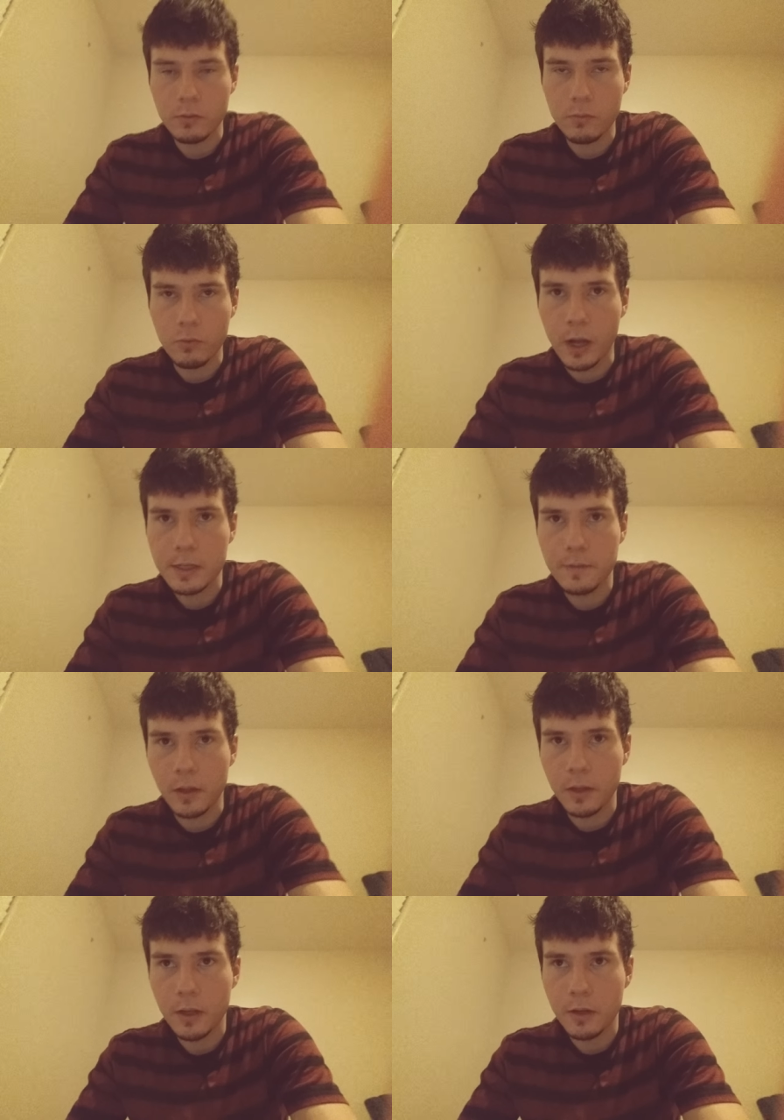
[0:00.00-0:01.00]
rocks
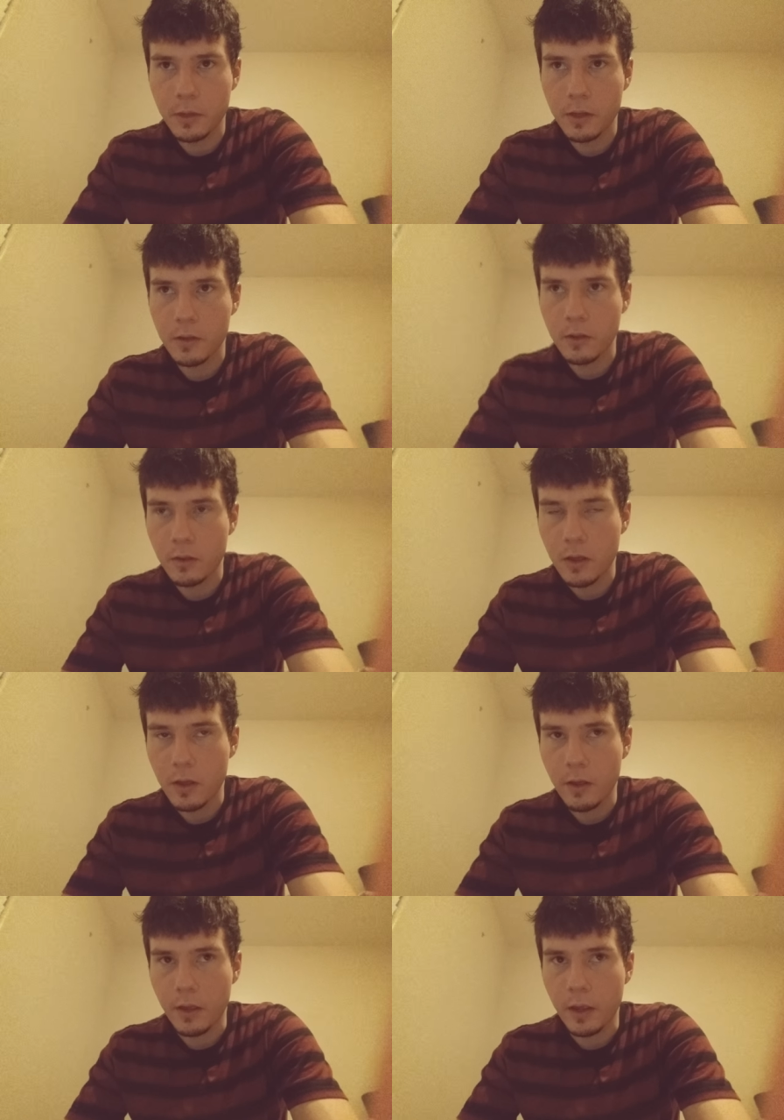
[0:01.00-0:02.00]
falling on me,
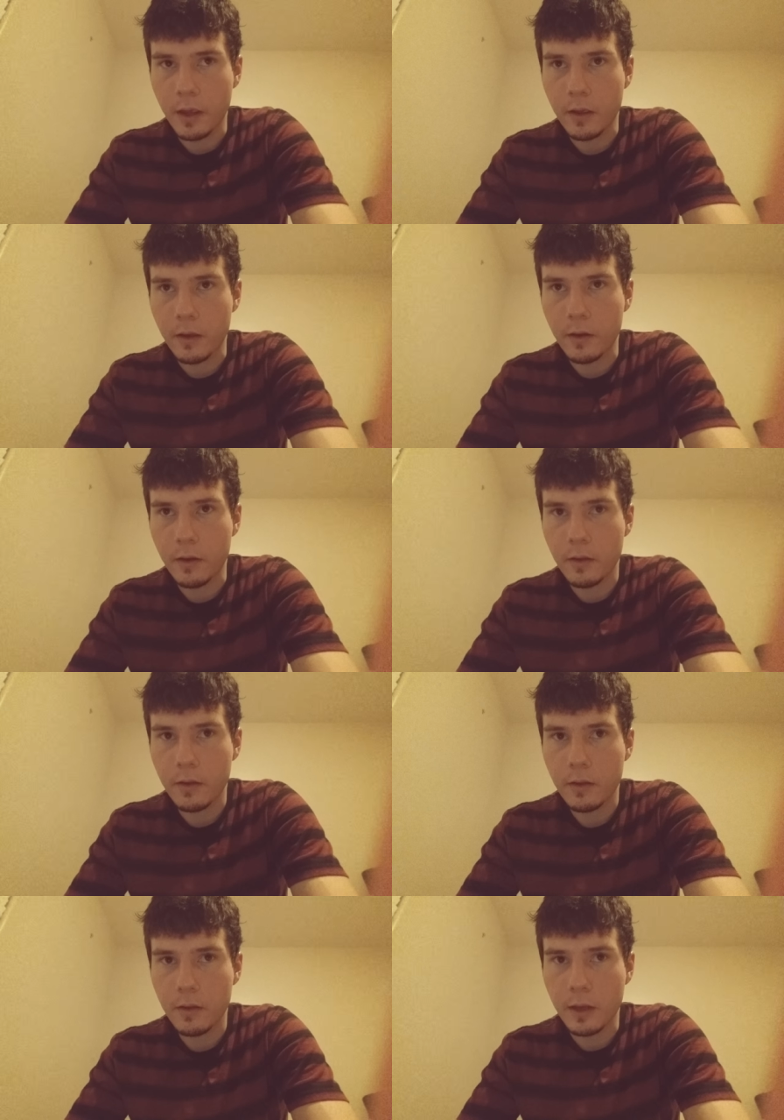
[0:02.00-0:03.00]
and
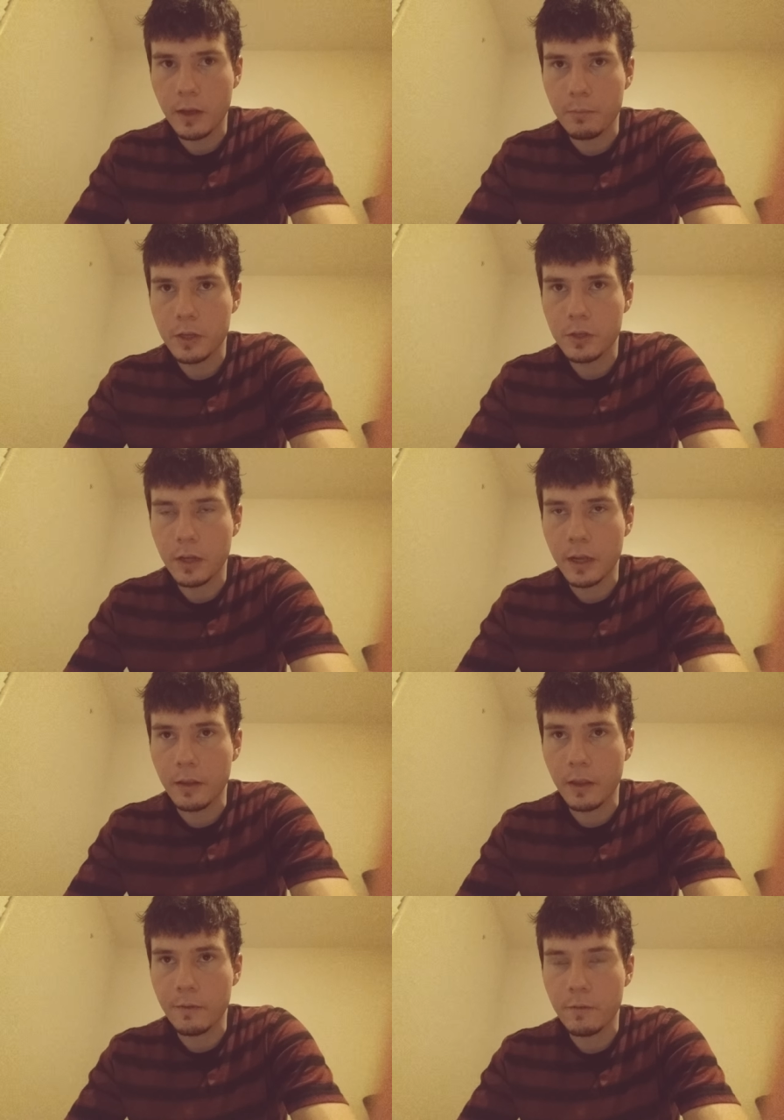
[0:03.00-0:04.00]
I pick I
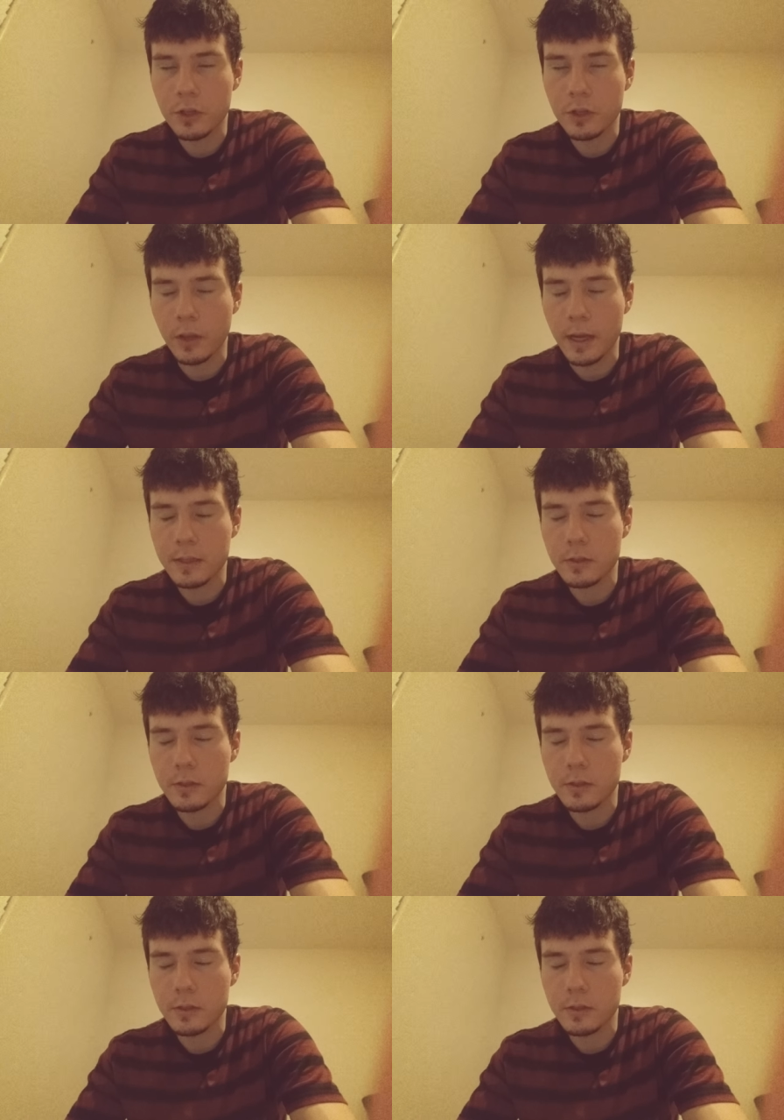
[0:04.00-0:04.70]
like visualize it.